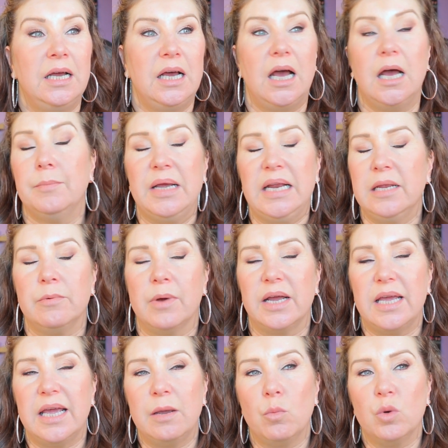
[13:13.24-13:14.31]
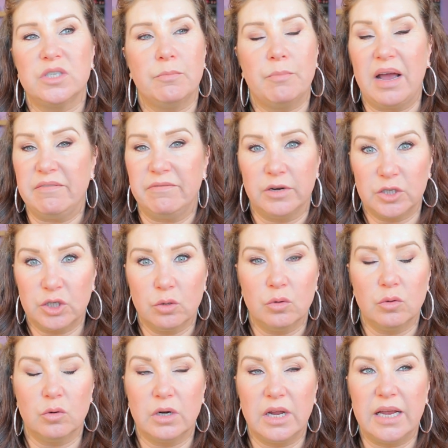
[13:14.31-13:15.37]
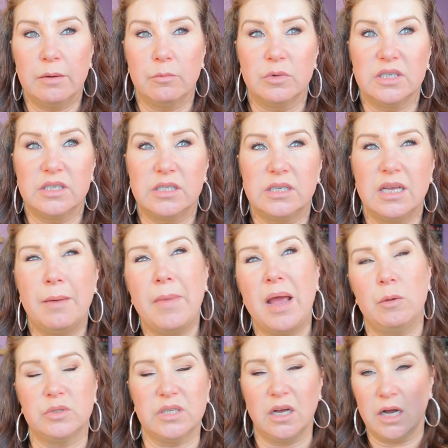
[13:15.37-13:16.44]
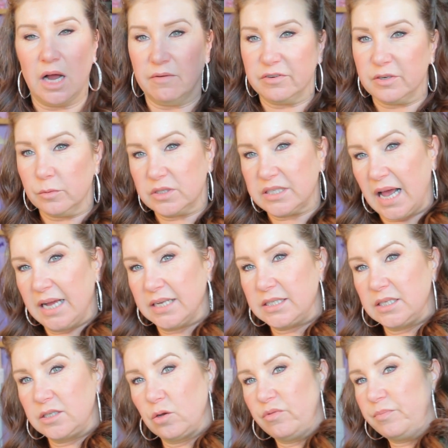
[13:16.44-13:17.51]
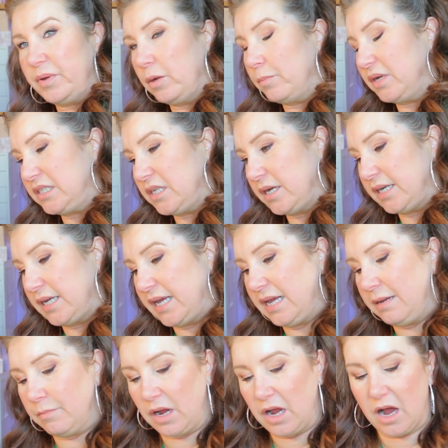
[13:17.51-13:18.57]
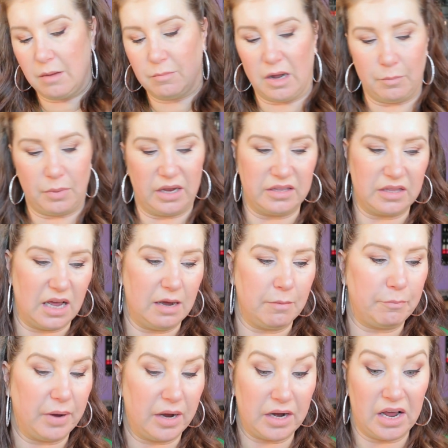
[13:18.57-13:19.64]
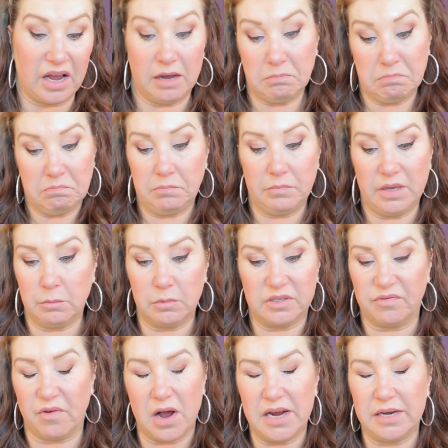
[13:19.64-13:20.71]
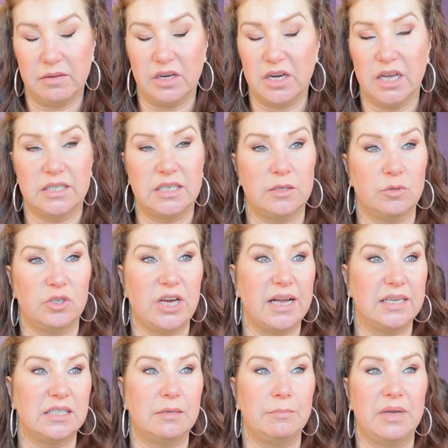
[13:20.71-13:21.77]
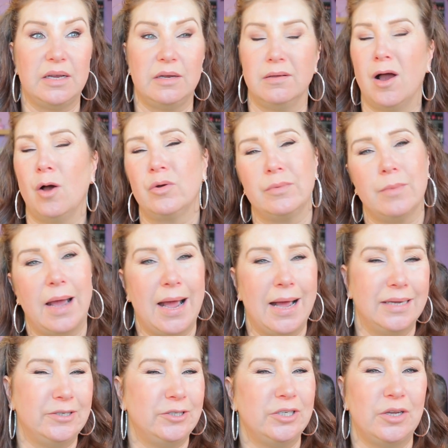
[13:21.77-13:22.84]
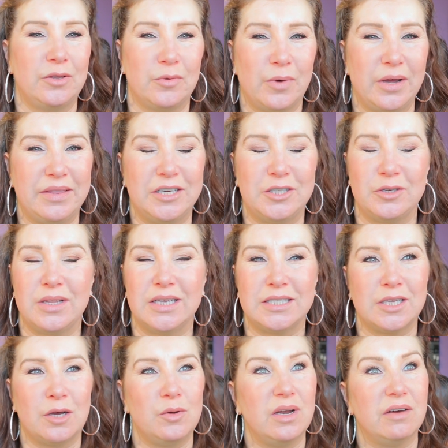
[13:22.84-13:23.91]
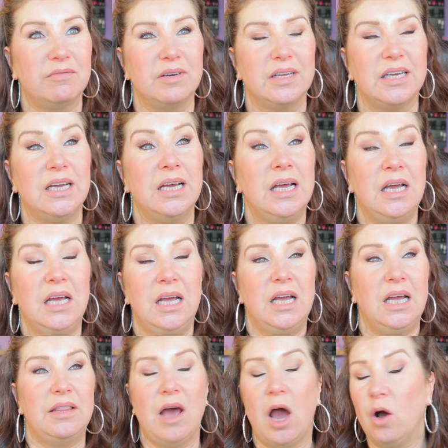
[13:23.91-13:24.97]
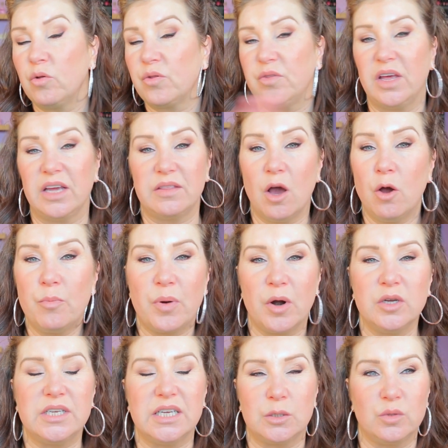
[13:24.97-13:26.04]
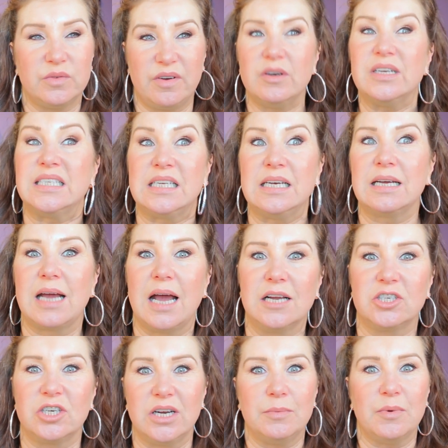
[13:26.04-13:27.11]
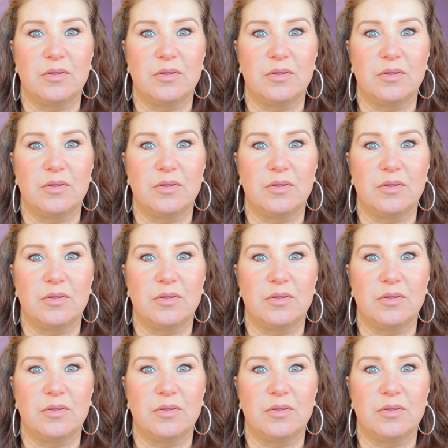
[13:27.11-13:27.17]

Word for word: Um, anyway, it wasn't painful at all. It was, it, it was uncomfortable, because I had to sort of be on my side and keep my arm up like that, but um, it was fine. The nurses were chatting to me, holding my hand, you know, the way they do, they're so lovely. And the whole thing, the whole process was very slick, actually.